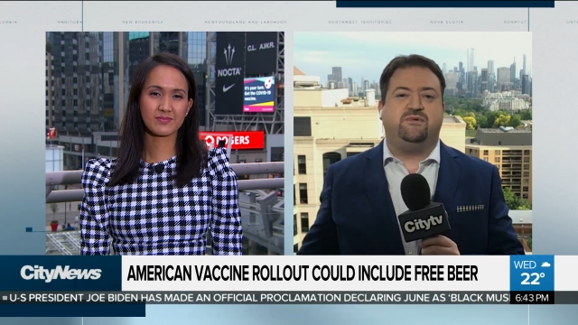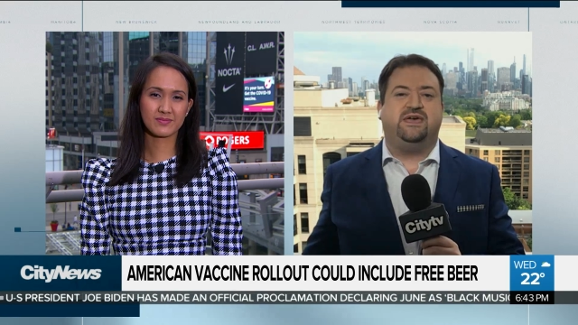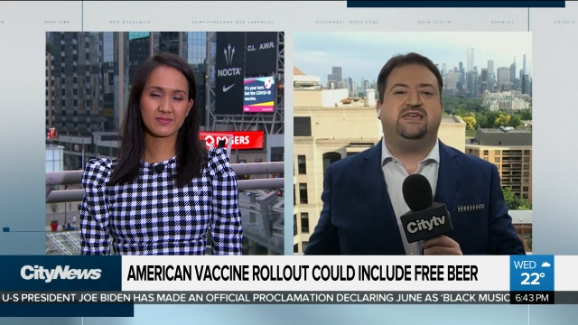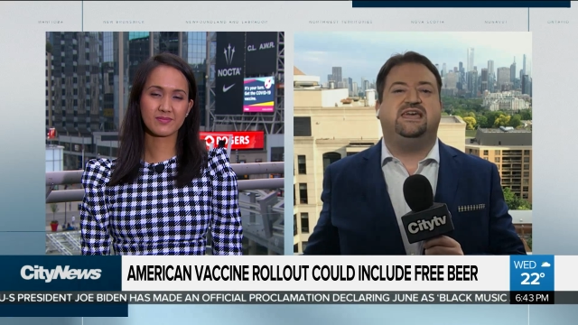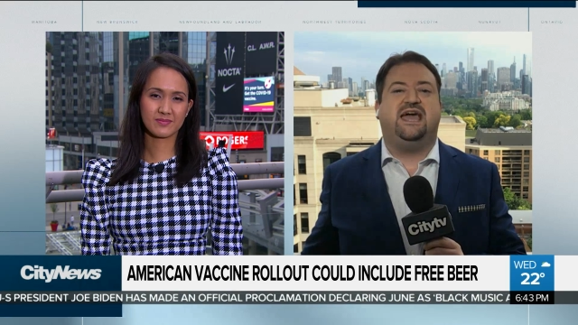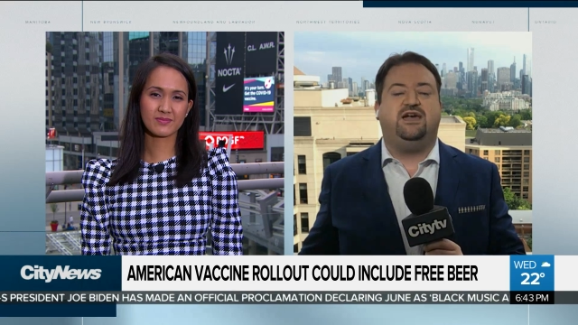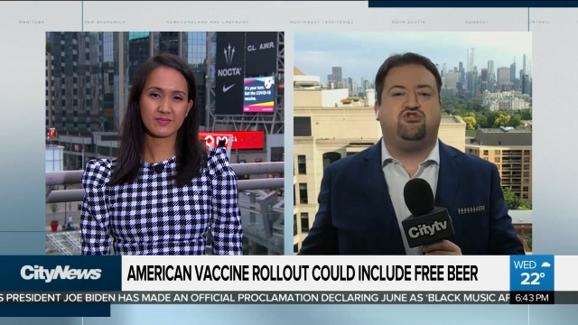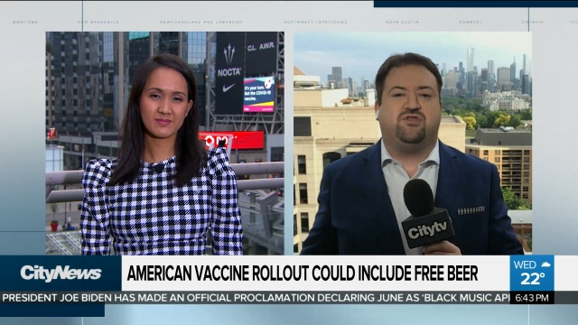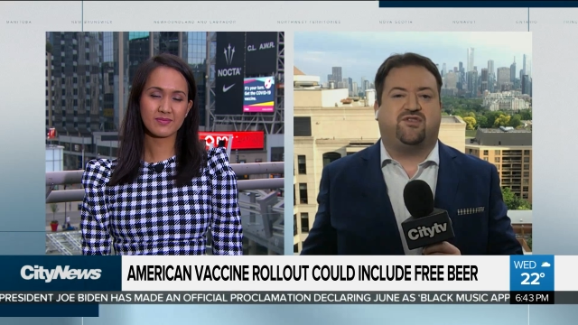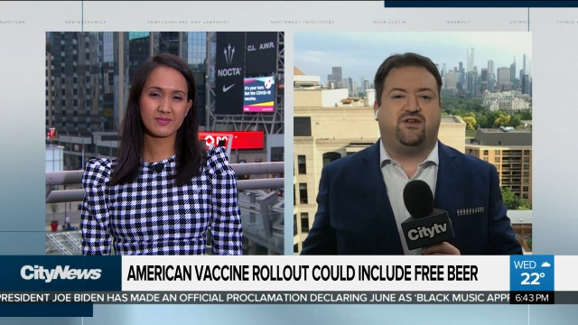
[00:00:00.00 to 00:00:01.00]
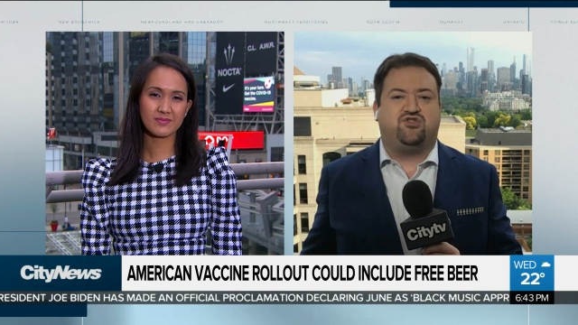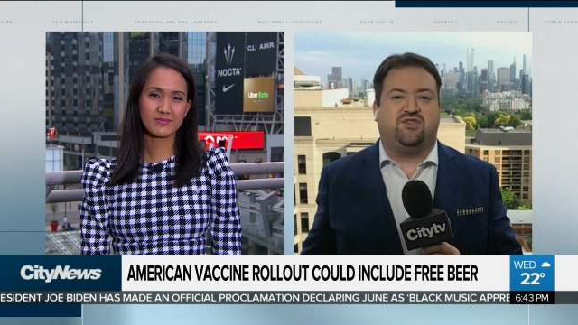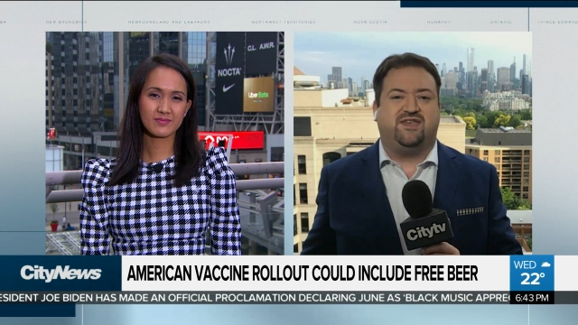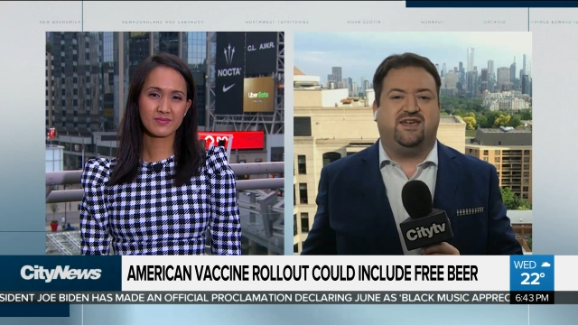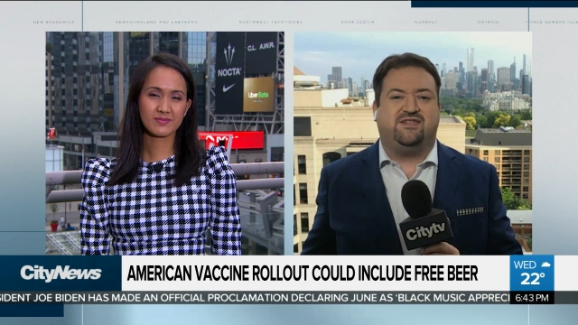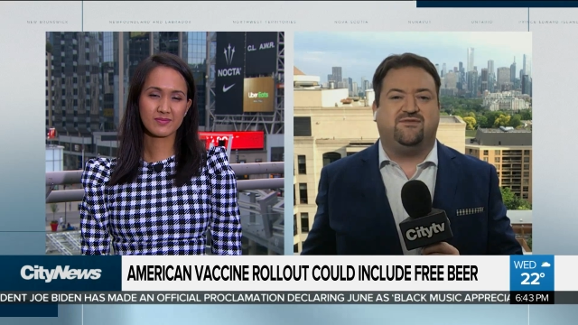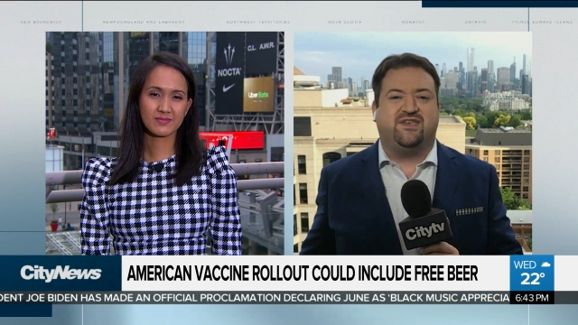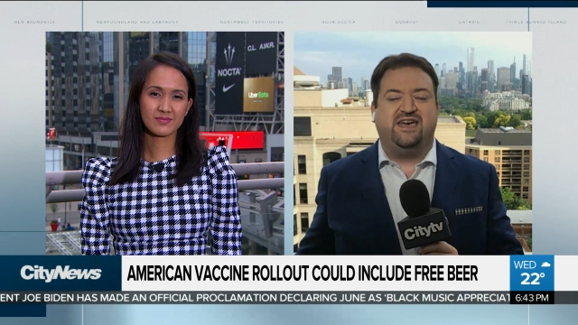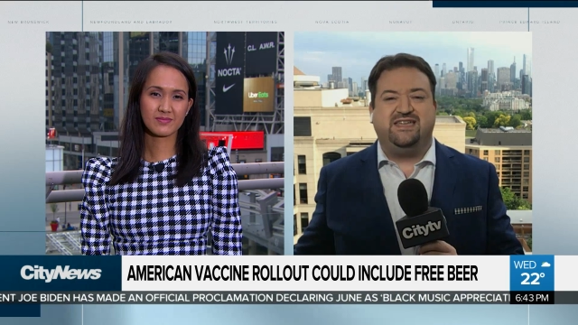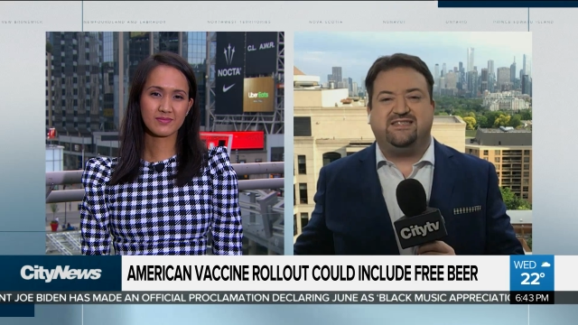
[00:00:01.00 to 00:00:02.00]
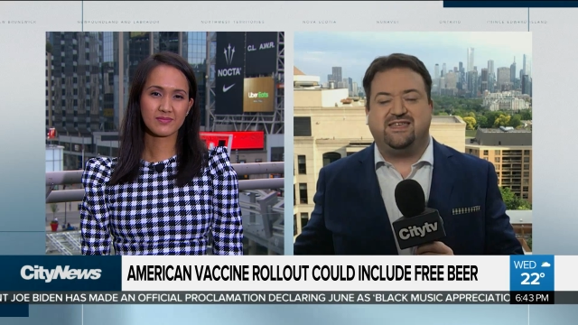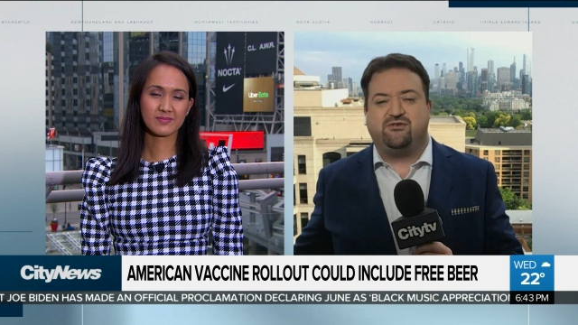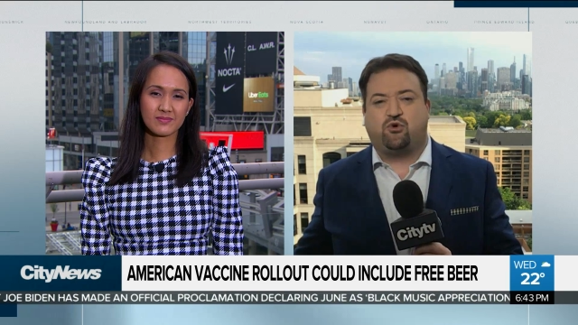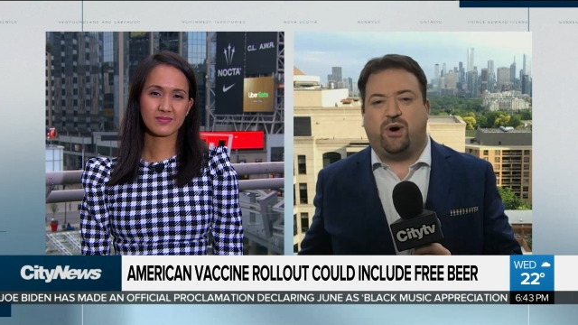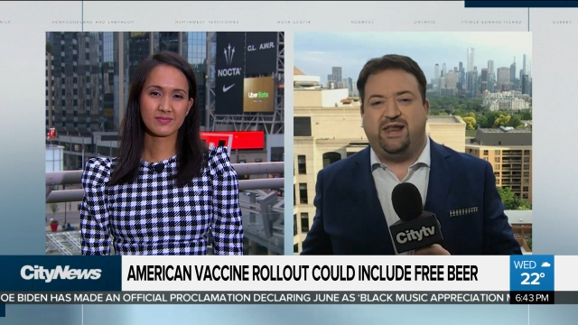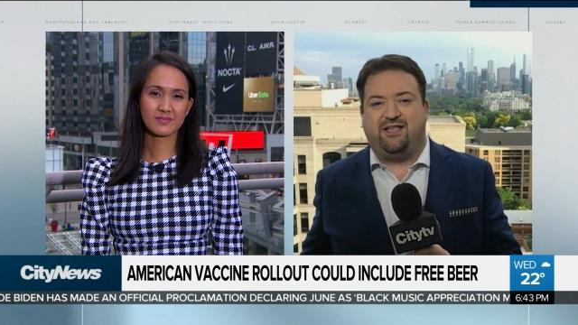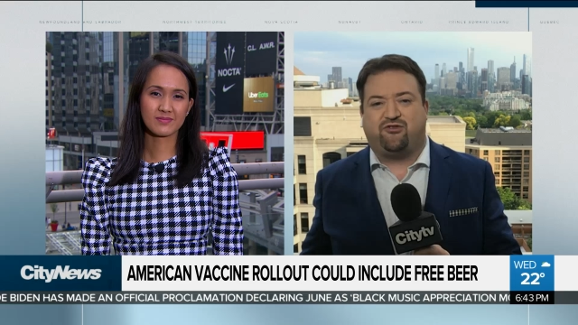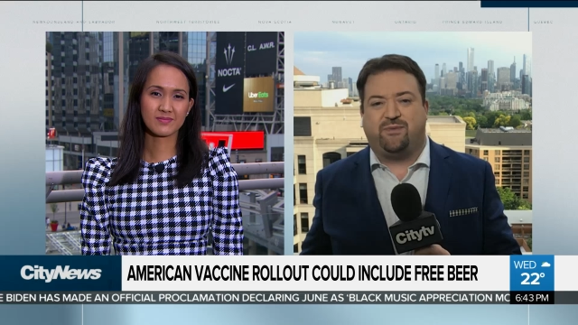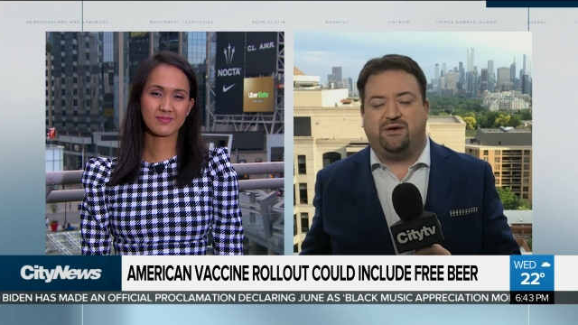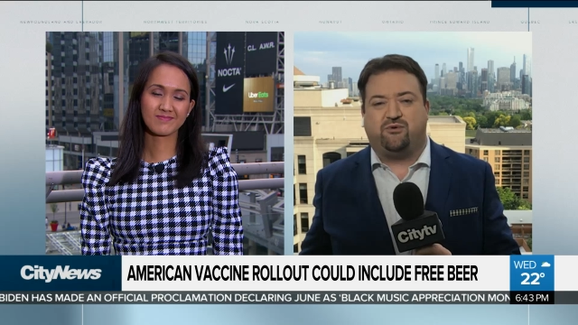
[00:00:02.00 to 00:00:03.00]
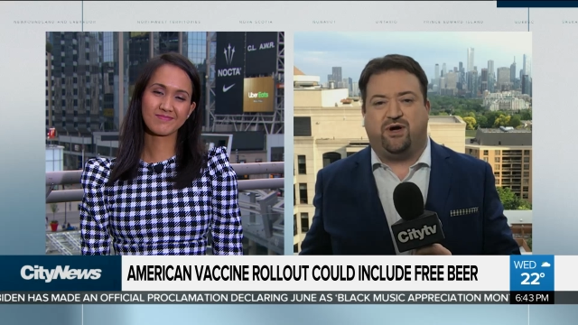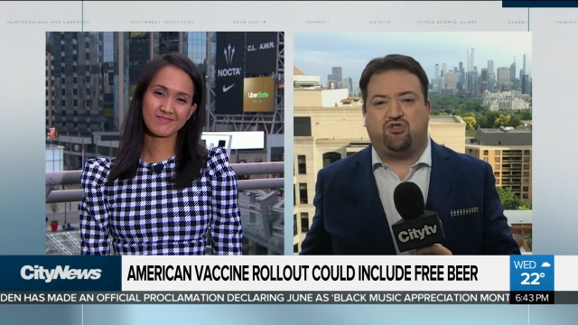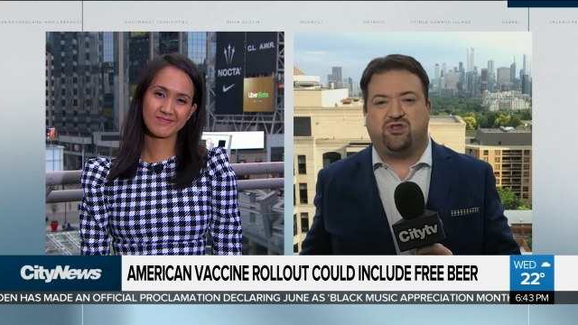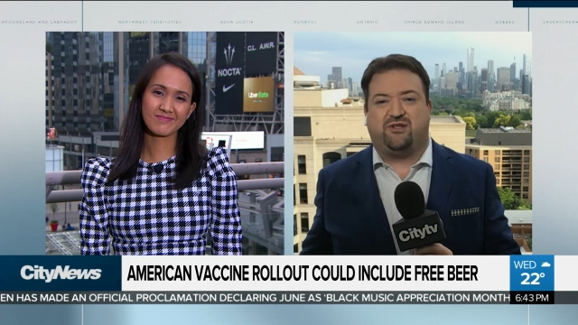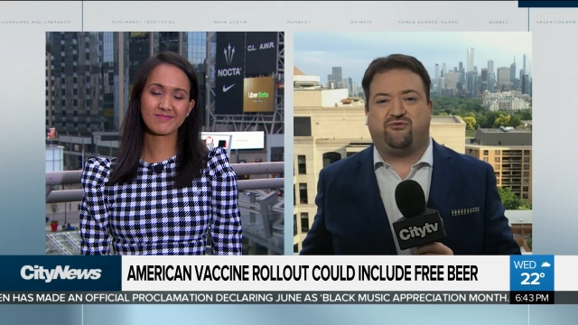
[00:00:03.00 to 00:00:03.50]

Speaker 1: engage in such incentives. Didn't quite answer my question. I'll,